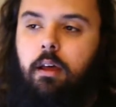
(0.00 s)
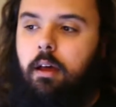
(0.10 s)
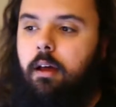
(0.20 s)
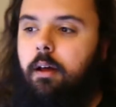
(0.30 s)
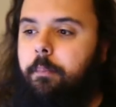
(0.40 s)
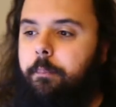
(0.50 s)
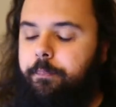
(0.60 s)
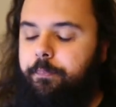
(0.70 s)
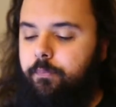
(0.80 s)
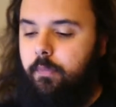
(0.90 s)

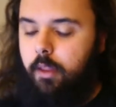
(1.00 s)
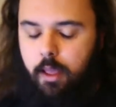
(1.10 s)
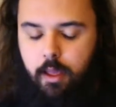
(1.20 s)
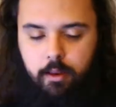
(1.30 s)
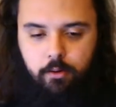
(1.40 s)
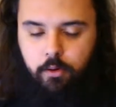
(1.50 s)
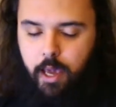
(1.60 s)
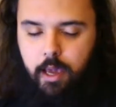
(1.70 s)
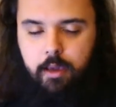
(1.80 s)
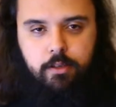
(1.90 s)
And
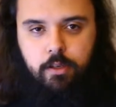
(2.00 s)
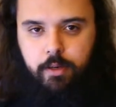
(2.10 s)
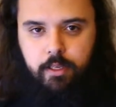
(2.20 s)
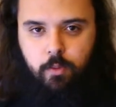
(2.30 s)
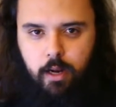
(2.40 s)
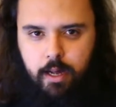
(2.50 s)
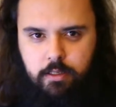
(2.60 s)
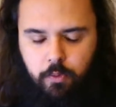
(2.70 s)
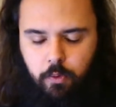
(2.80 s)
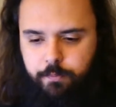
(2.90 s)
okay, so that's what I
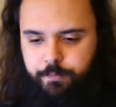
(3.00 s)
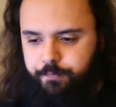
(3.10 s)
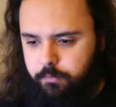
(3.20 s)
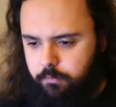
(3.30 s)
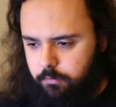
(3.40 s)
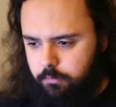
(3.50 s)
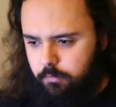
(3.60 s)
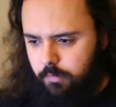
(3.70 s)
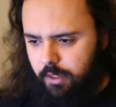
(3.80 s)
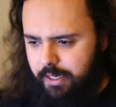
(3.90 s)
asked for.
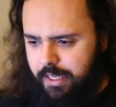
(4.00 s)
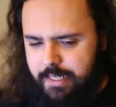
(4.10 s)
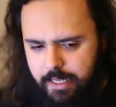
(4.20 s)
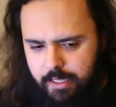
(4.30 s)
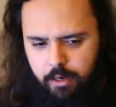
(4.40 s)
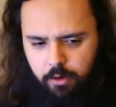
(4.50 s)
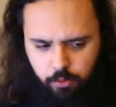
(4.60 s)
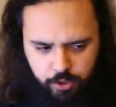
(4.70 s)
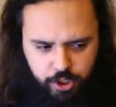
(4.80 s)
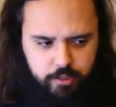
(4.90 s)
They said that
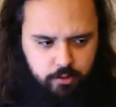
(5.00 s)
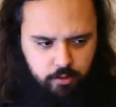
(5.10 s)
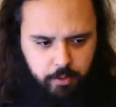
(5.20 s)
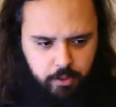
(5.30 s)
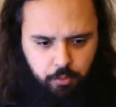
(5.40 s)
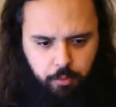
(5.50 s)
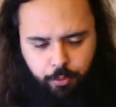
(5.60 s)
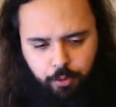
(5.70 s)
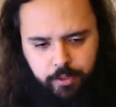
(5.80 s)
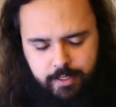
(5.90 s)
no, she needs to submit the
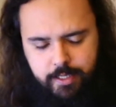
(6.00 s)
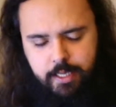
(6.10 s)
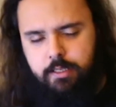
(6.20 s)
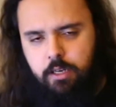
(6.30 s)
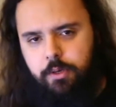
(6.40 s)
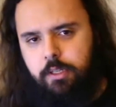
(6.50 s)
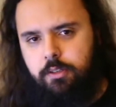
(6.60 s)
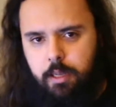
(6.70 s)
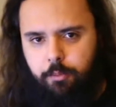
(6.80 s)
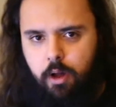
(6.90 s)
report that says that we need
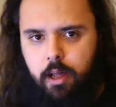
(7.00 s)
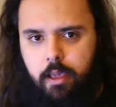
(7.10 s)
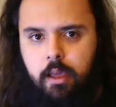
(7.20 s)
an MRI.